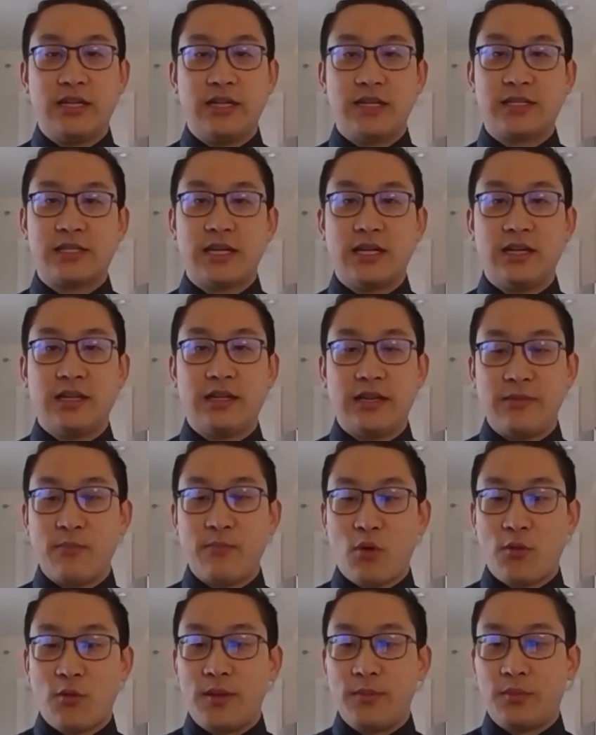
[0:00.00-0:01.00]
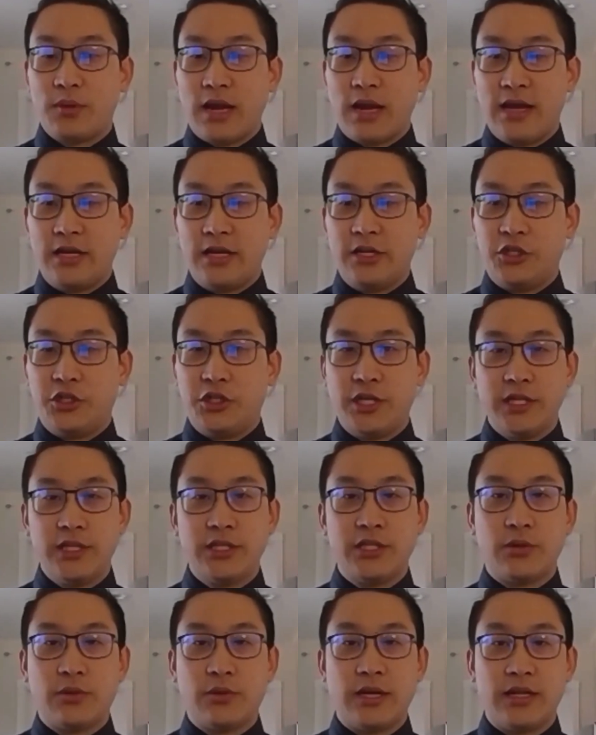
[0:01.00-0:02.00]
then suddenly more people added gin
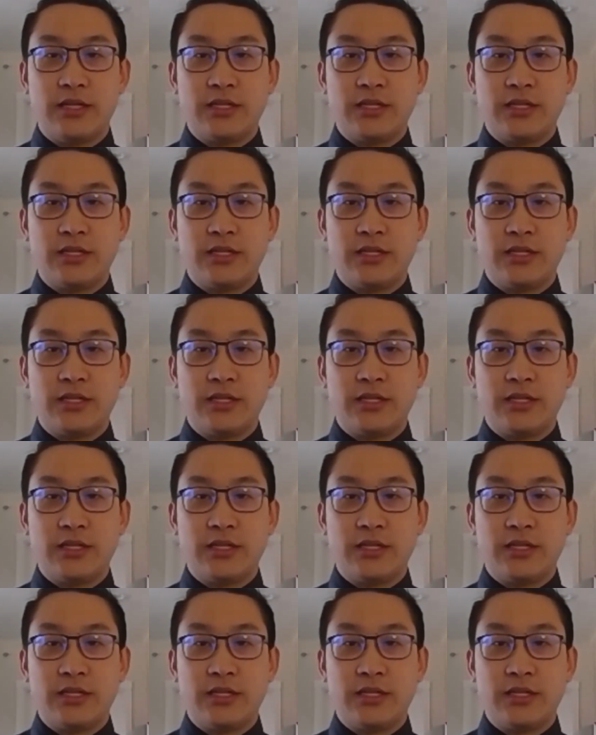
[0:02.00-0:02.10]
to it.